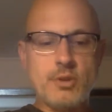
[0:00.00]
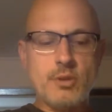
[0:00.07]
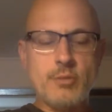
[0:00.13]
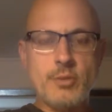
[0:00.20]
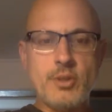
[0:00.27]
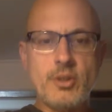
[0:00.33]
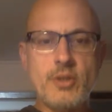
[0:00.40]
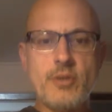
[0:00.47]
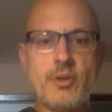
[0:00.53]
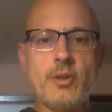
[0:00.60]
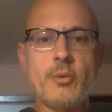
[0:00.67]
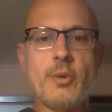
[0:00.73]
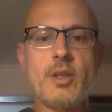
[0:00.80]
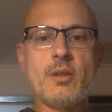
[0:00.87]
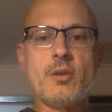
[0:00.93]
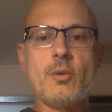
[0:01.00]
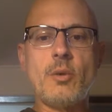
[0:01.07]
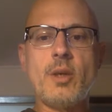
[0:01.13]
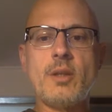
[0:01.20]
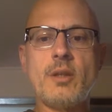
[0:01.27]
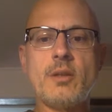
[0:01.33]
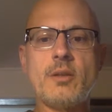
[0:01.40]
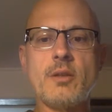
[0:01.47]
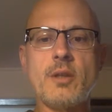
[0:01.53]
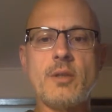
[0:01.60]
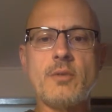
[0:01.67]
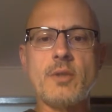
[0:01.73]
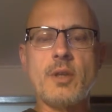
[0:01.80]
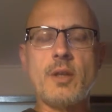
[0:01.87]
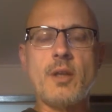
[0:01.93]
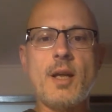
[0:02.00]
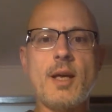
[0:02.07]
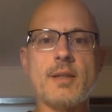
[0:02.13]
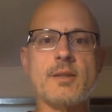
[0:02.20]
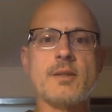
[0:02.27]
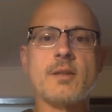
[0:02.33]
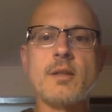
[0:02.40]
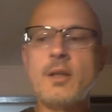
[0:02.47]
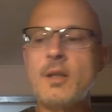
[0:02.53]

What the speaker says: some material we didn't quite get to cover in class.